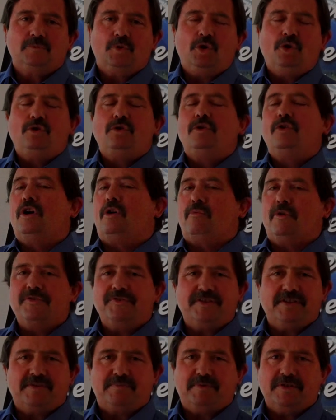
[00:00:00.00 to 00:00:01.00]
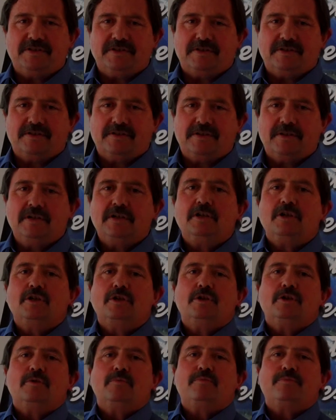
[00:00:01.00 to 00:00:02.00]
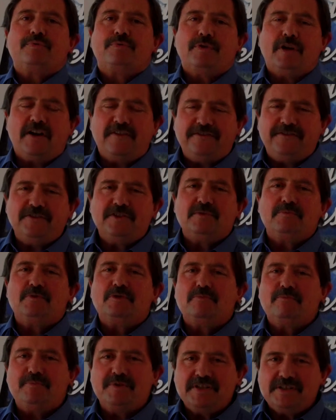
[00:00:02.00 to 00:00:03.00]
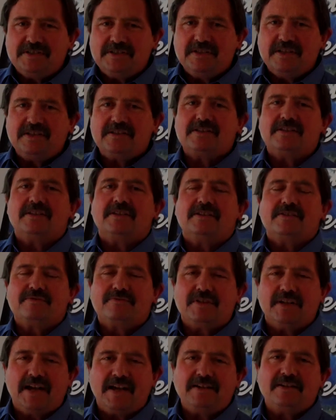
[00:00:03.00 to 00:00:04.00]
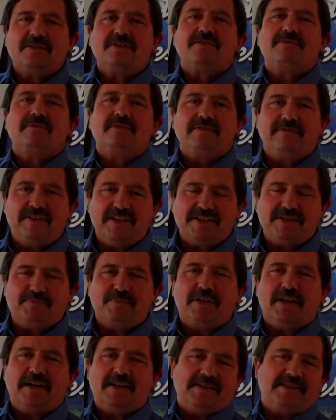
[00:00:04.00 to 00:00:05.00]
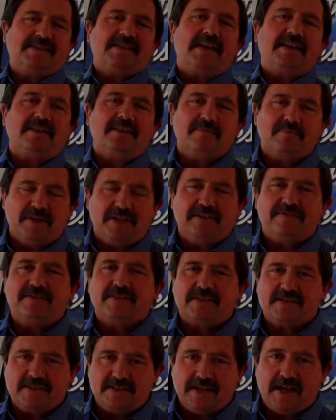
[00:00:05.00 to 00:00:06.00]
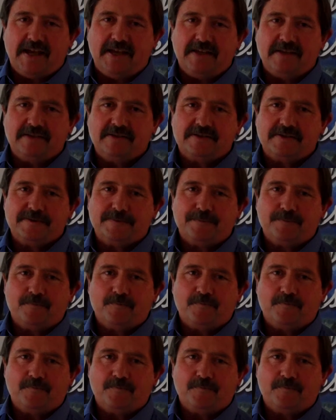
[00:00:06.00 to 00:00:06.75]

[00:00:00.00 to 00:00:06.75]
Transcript: You do not want this business. Profitable business that is related to investment and understanding the benefits stays.